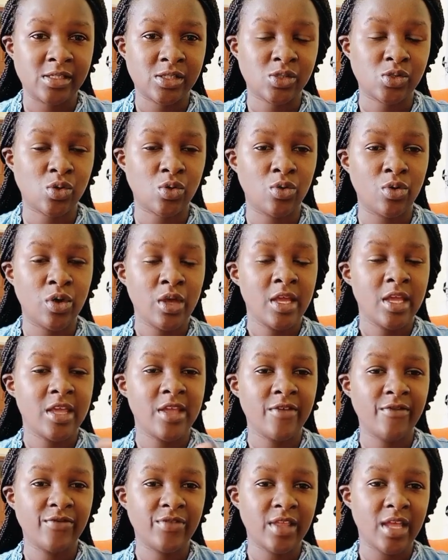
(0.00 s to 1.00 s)
So
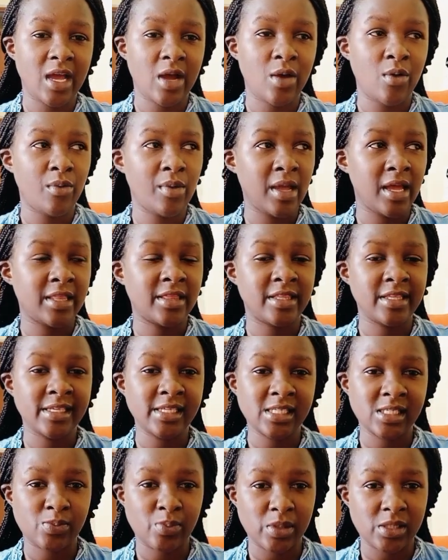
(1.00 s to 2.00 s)
if they are aware,
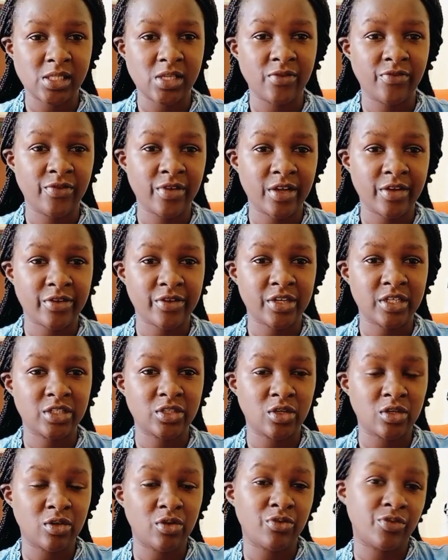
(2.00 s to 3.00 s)
this specific
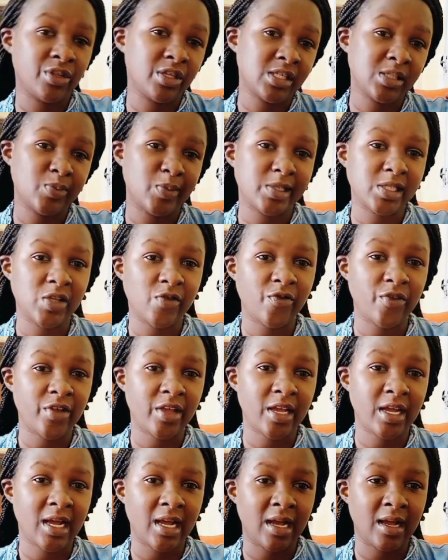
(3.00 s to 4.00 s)
region or this specific